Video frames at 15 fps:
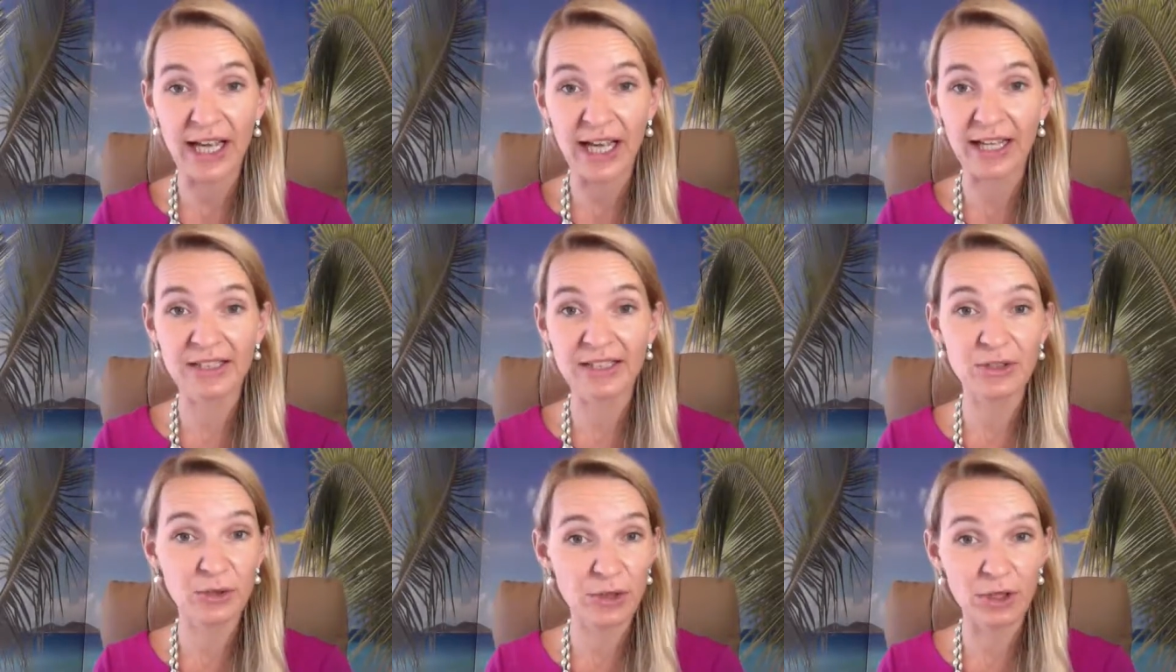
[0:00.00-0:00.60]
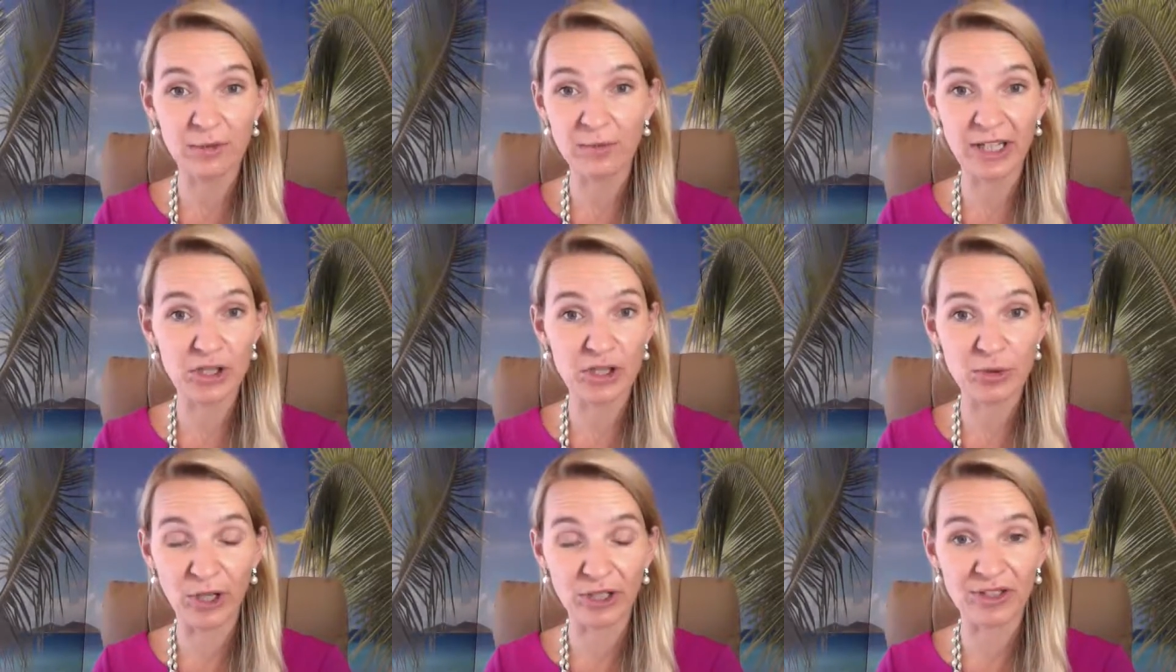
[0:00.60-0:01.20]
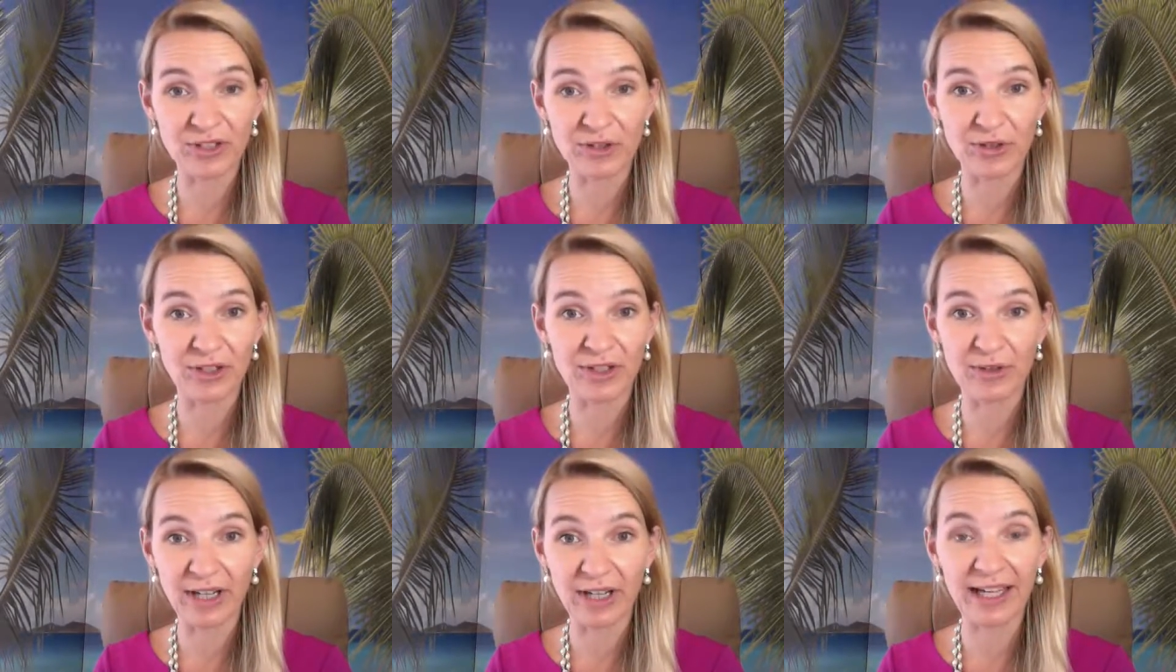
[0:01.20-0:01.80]
and your rage monster or
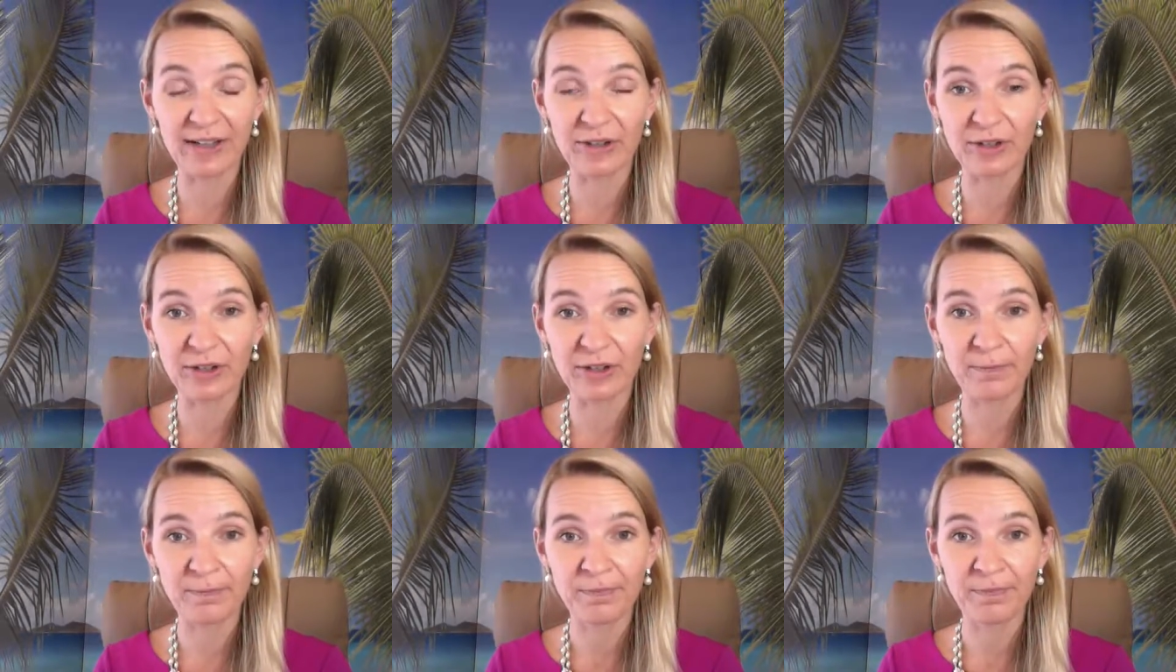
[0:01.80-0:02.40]
your anger,